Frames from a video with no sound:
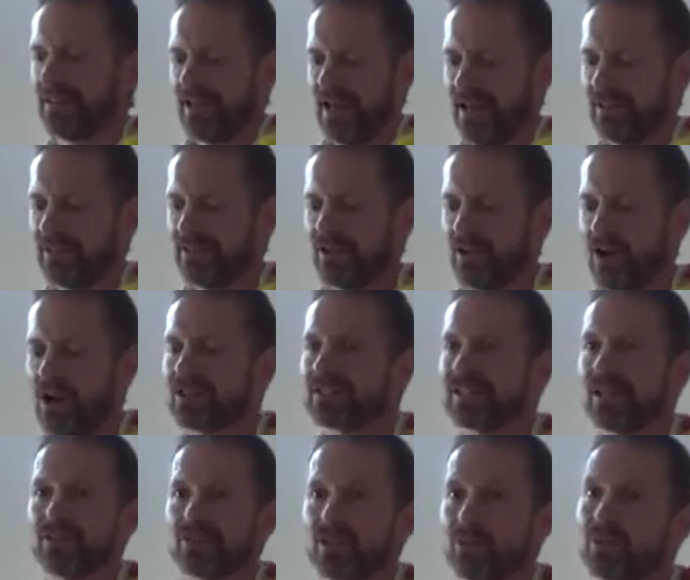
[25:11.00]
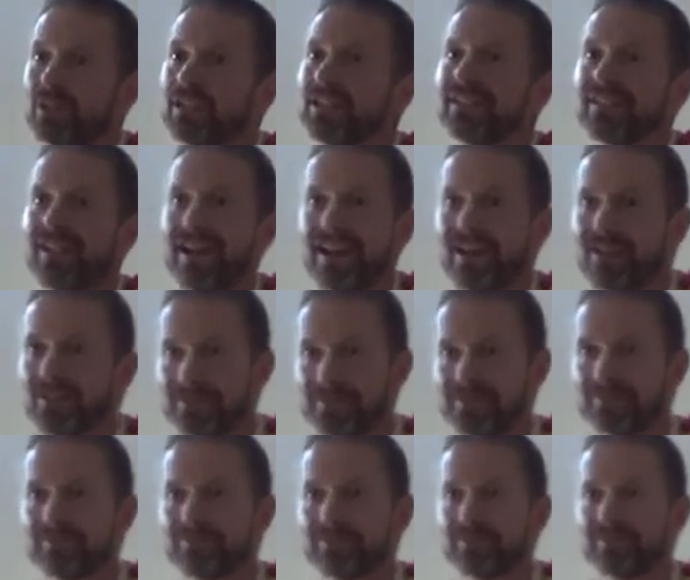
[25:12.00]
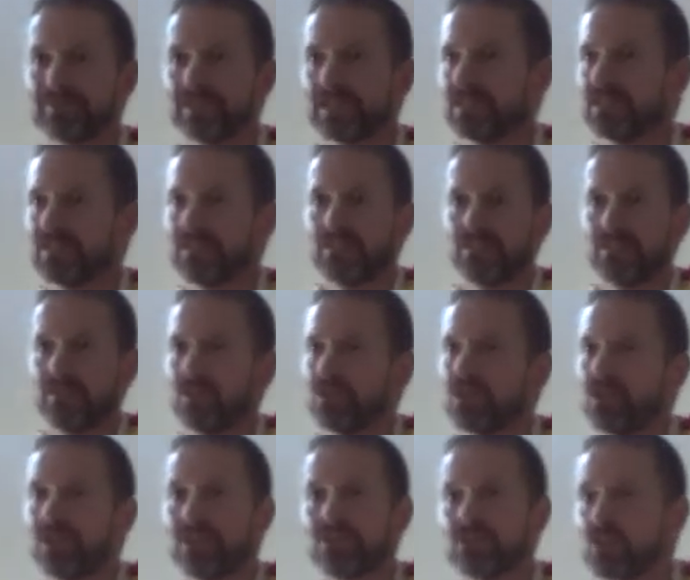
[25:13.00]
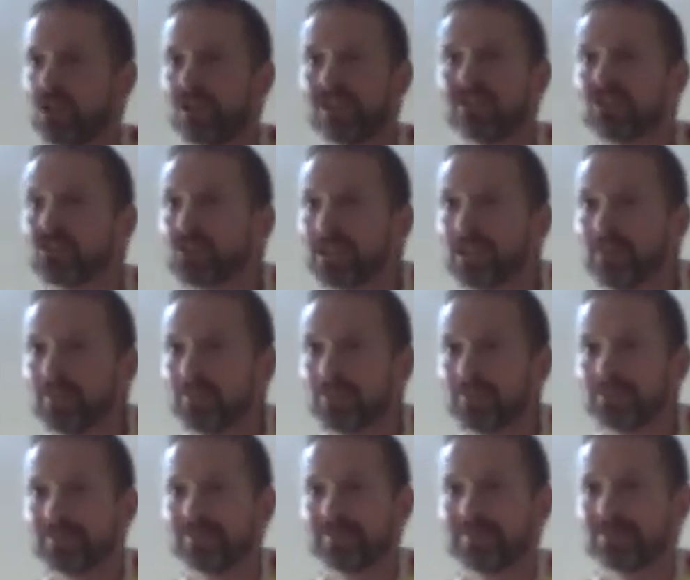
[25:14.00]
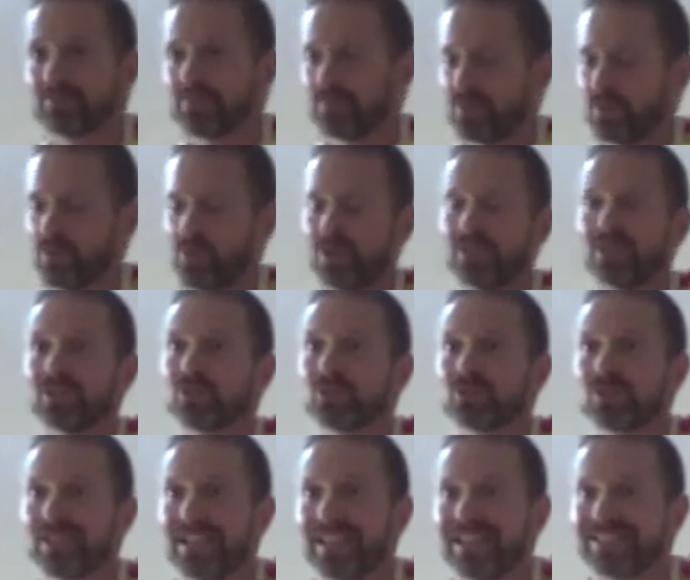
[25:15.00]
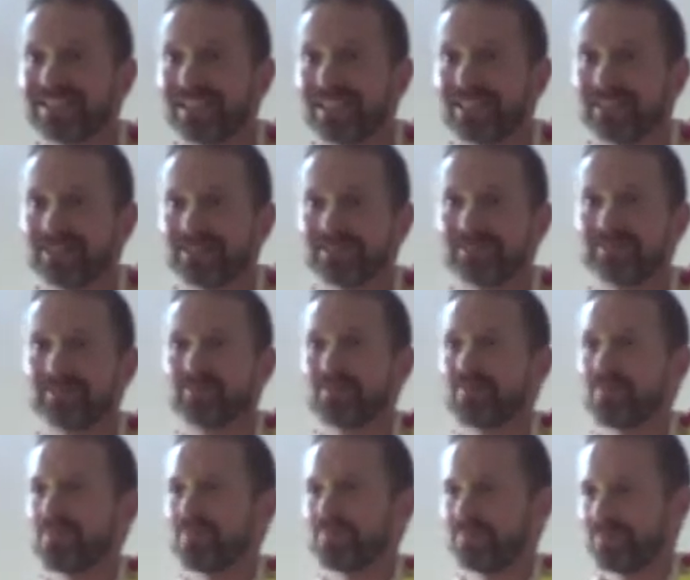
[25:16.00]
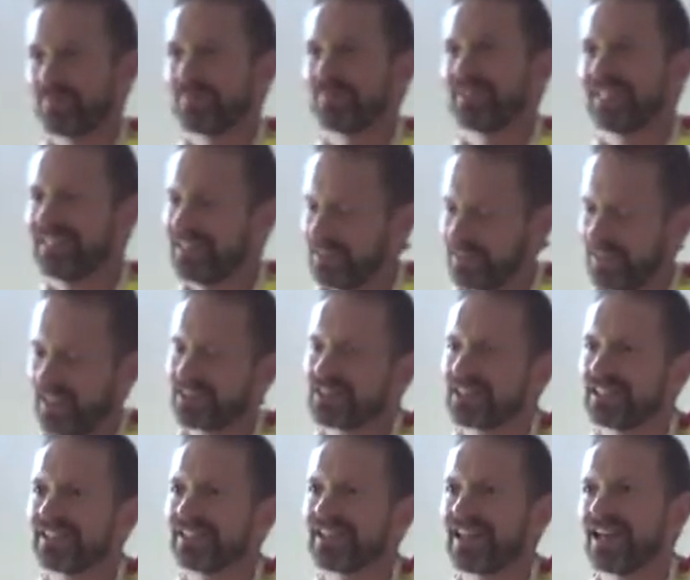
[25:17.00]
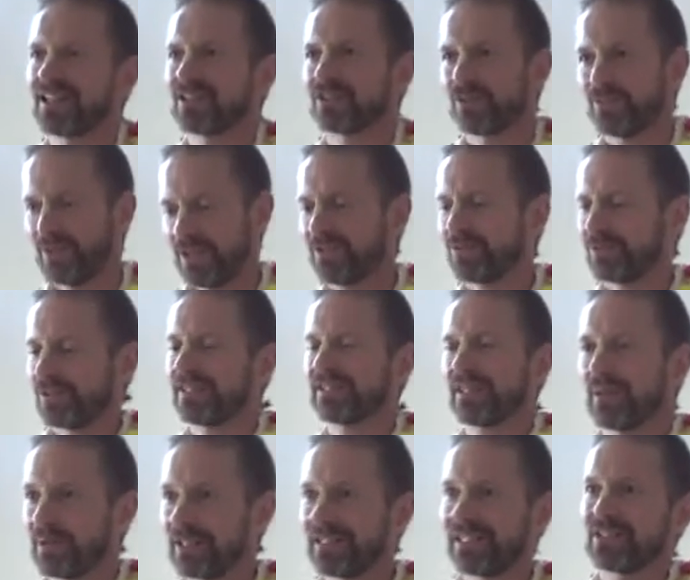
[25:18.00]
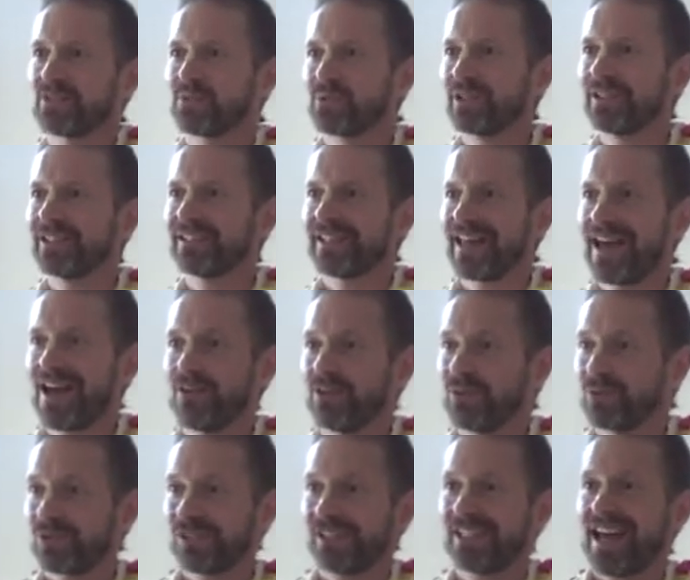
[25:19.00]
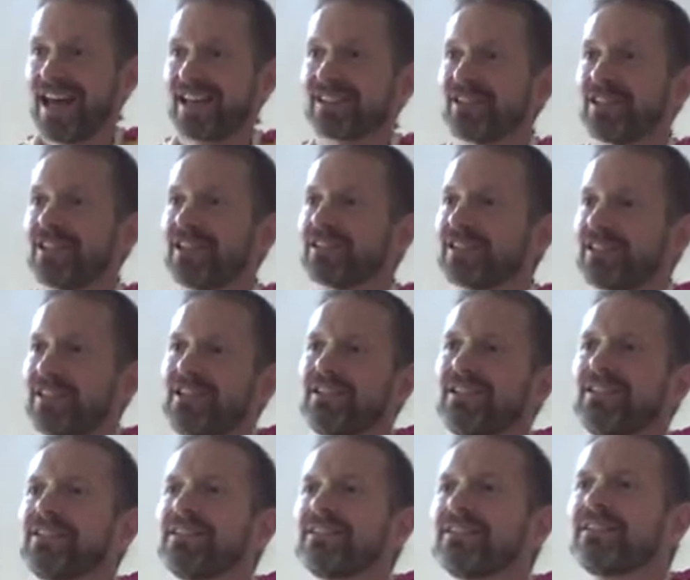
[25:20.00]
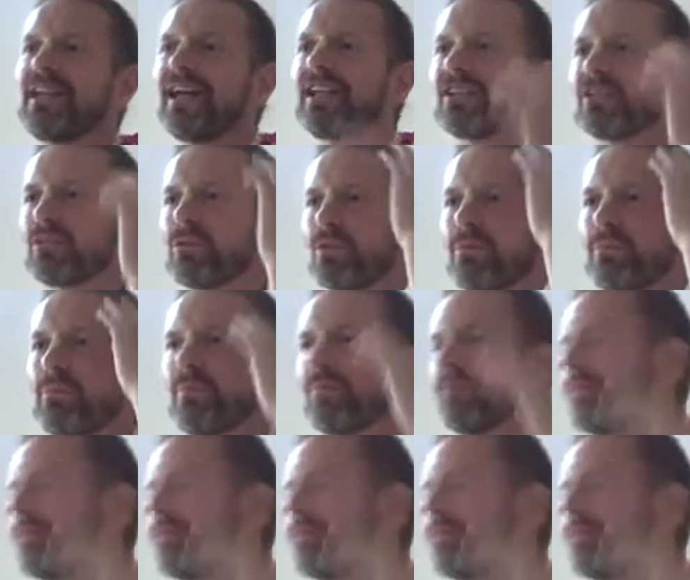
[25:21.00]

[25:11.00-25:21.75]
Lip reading: and the cartels are really there. It's not a dream, you're not hallucinating, it's actually there. So when you see something that's really there and you see it as it is, that is called